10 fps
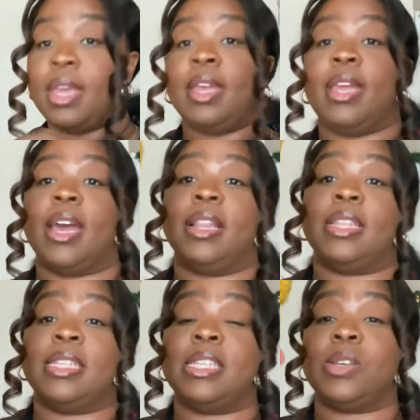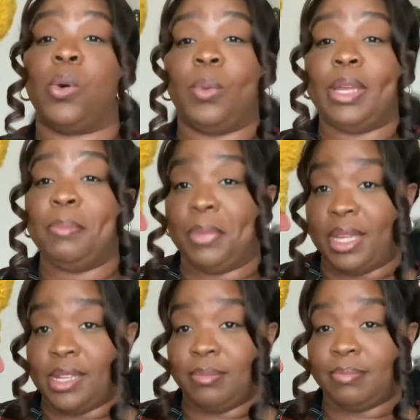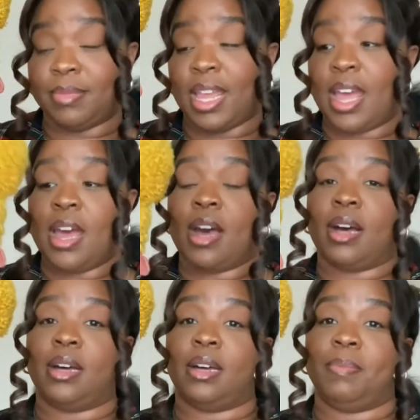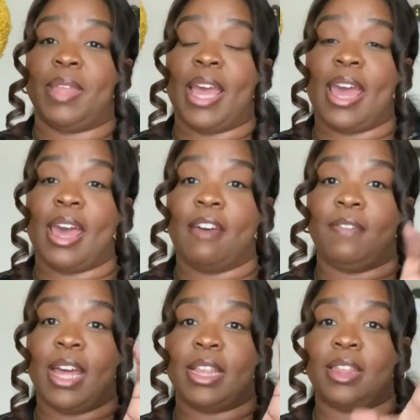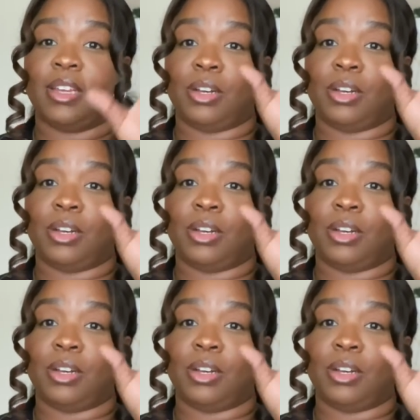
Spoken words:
Yeah, this is Queen Bee. They have like the